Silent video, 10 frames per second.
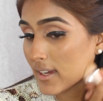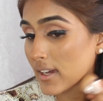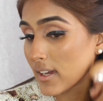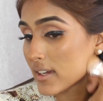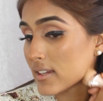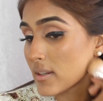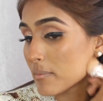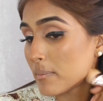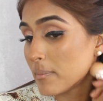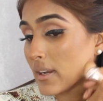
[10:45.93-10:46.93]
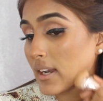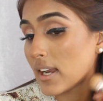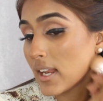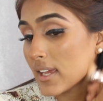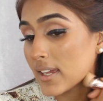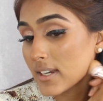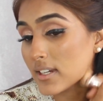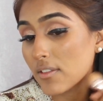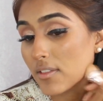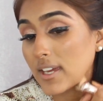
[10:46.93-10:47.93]
and
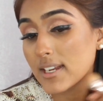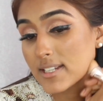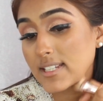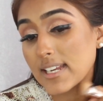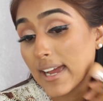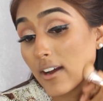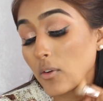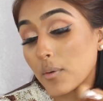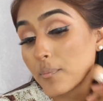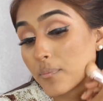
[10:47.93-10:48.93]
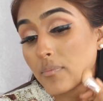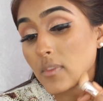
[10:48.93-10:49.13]
blend that down.